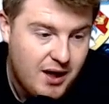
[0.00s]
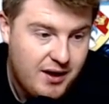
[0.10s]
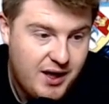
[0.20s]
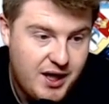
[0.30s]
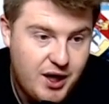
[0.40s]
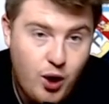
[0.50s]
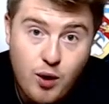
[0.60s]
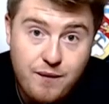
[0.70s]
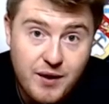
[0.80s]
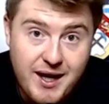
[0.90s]
Uh,
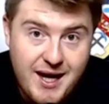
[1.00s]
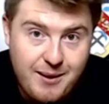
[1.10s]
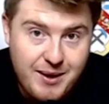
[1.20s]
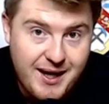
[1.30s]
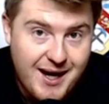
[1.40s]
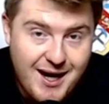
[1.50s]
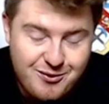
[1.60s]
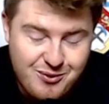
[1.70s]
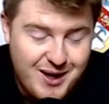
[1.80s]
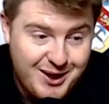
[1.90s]
hopefully, anyway, guys,
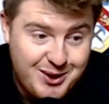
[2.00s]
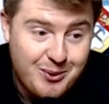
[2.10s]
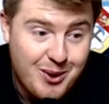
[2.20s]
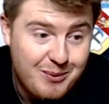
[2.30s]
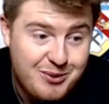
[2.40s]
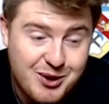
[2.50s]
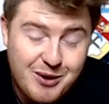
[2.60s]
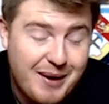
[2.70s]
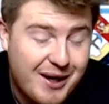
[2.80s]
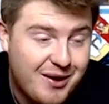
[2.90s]
really do hope so
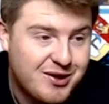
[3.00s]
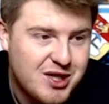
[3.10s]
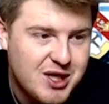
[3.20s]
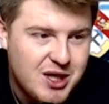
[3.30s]
because